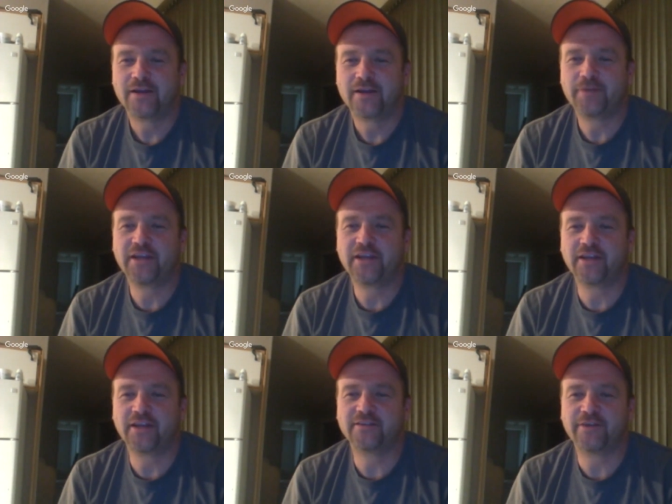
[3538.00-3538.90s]
How many
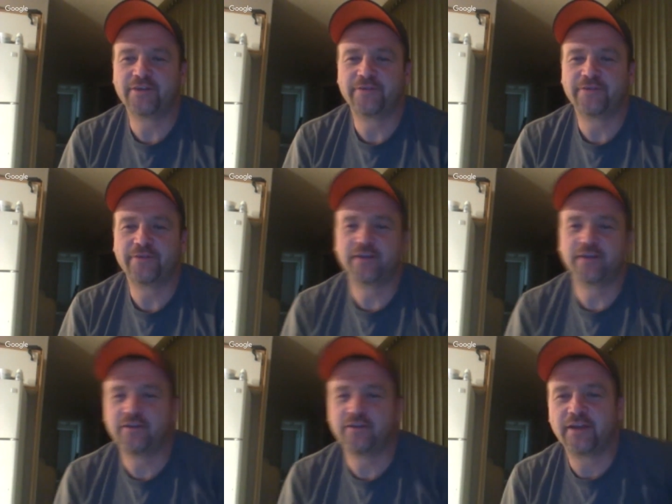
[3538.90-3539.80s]
cuttings of alfalfa
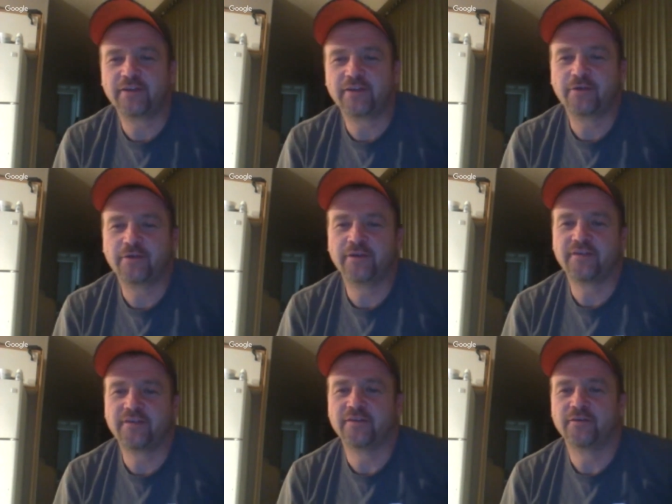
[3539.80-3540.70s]
can you get in the growing
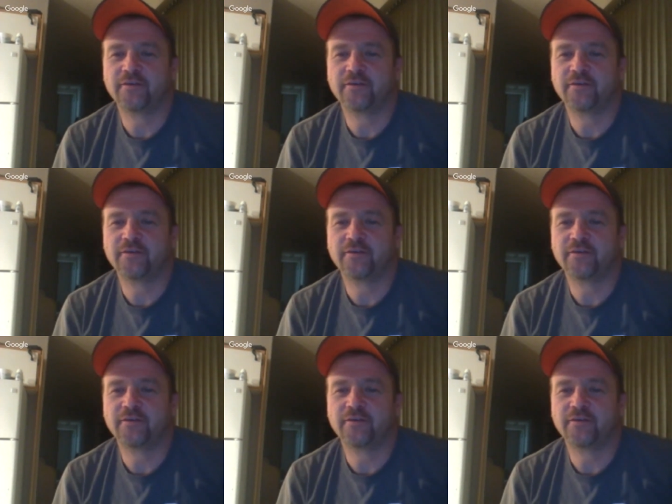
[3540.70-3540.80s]
season?